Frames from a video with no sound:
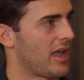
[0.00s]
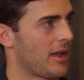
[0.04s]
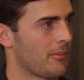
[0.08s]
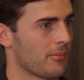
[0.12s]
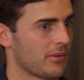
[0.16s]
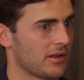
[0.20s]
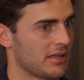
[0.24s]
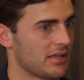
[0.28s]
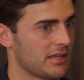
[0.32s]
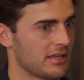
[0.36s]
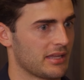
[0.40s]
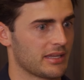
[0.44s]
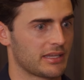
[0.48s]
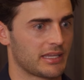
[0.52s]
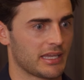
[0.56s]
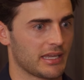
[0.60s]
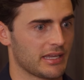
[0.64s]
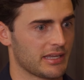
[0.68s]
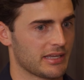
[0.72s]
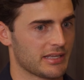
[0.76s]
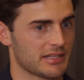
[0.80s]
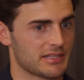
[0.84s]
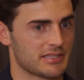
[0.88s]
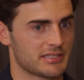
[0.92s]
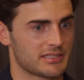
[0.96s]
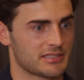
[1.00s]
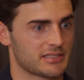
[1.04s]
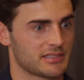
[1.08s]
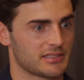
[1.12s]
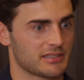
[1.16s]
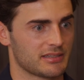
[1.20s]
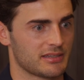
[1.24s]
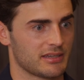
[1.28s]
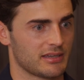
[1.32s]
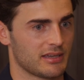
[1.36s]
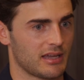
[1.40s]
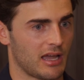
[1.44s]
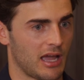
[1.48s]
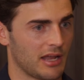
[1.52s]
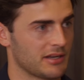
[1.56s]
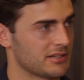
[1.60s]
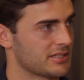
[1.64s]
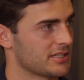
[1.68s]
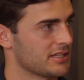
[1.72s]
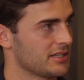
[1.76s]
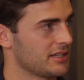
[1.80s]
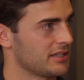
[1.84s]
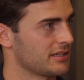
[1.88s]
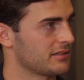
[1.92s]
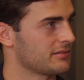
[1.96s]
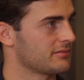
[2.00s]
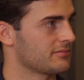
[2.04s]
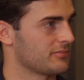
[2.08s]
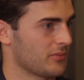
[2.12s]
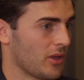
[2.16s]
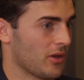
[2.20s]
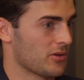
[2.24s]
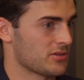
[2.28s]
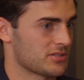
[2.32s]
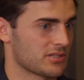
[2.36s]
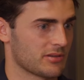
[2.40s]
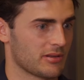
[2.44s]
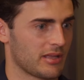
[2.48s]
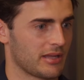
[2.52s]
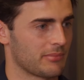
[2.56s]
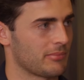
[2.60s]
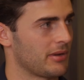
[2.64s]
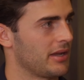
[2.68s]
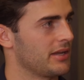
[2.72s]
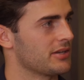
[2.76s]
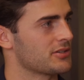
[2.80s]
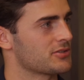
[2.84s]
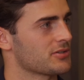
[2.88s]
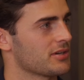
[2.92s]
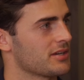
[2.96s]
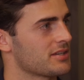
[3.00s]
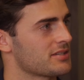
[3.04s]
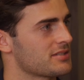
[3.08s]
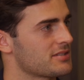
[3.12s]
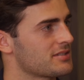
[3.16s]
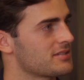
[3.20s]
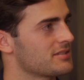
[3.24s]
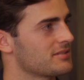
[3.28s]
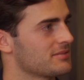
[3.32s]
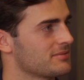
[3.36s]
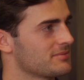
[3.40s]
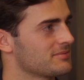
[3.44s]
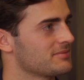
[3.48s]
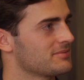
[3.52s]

family, kids, hunting. Those are like my interests.